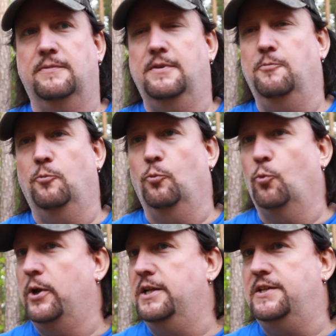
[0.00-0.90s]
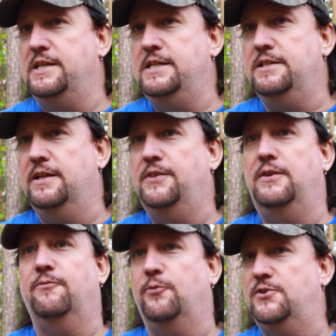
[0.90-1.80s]
ready to eat, and
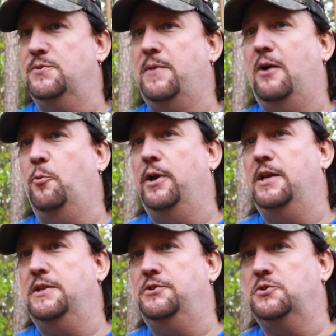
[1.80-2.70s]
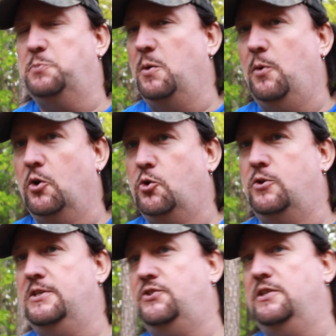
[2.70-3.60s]
then freeze them that way, and then just put them on a
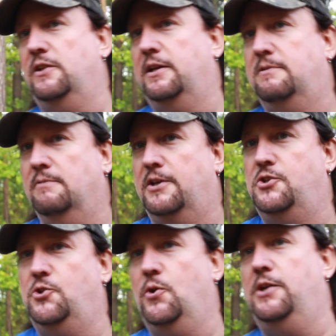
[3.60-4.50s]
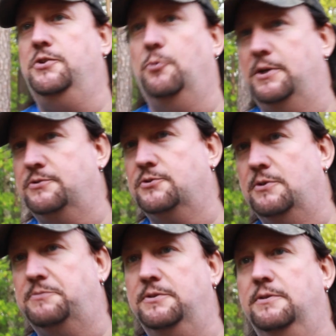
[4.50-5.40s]
cookie sheet like you do onion rings or
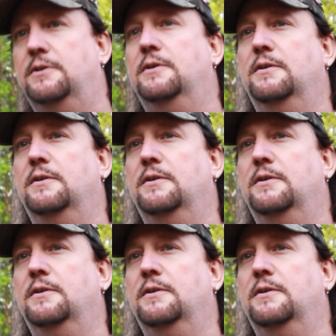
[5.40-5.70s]
something,